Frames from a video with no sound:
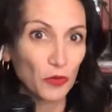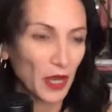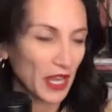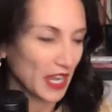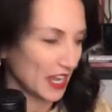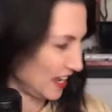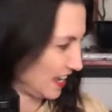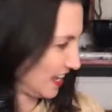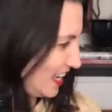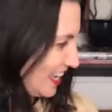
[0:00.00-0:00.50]
Wait.
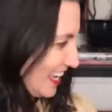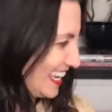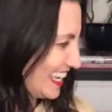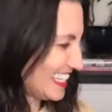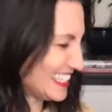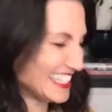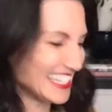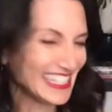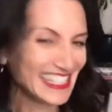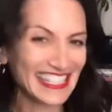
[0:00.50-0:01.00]

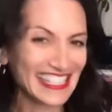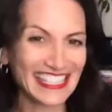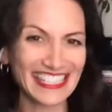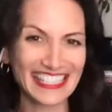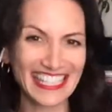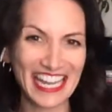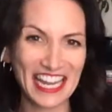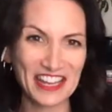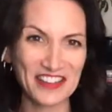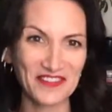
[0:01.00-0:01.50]
Is that
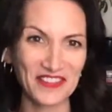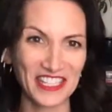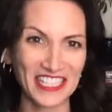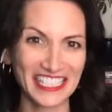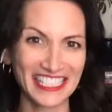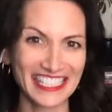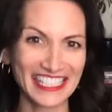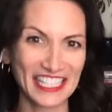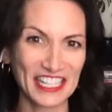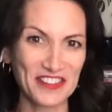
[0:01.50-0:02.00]

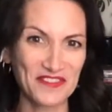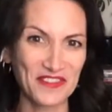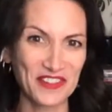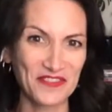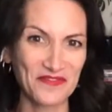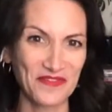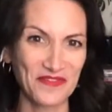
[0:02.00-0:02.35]
salmon, Cinnamon